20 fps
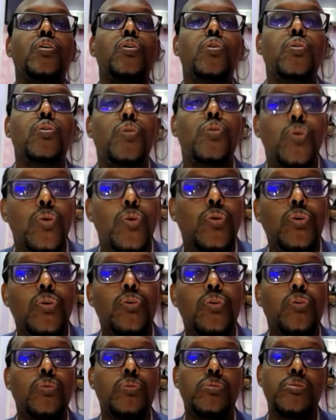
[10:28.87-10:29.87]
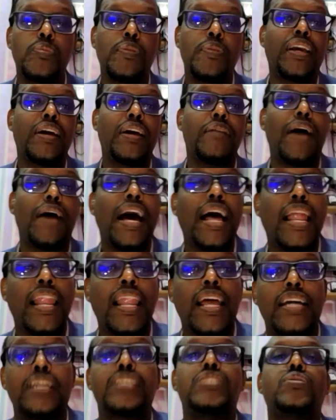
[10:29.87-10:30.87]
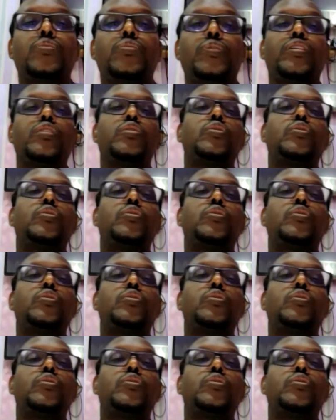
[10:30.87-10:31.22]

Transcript: who to become allies with,